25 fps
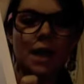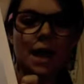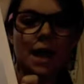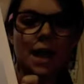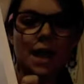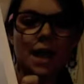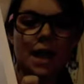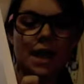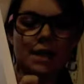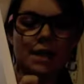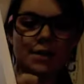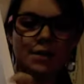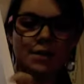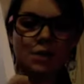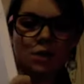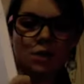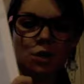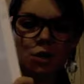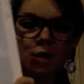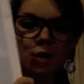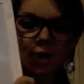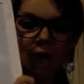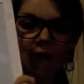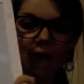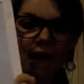And
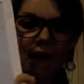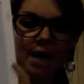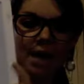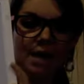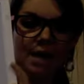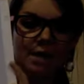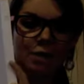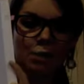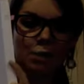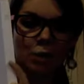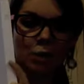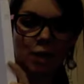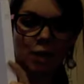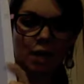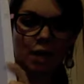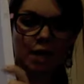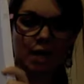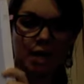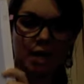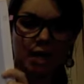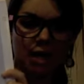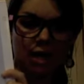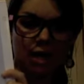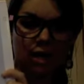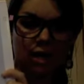so that is what
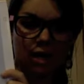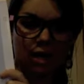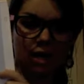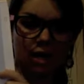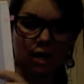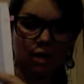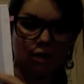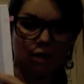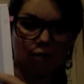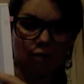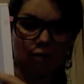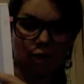it,